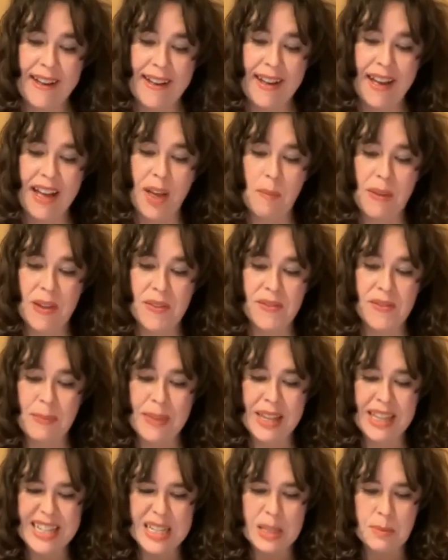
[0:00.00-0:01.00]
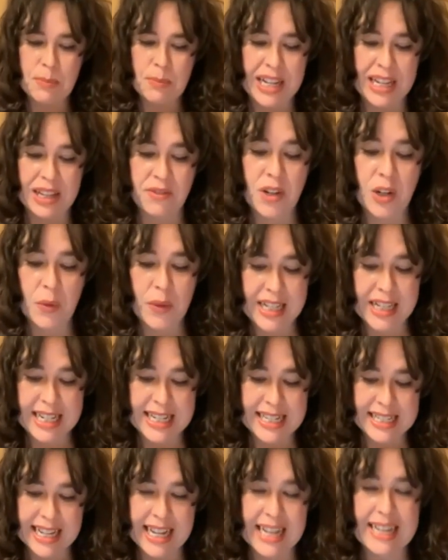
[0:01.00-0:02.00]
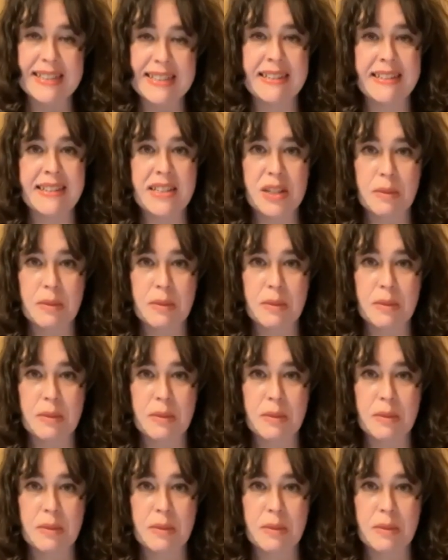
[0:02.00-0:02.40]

of something that's pretty infrequently discussed,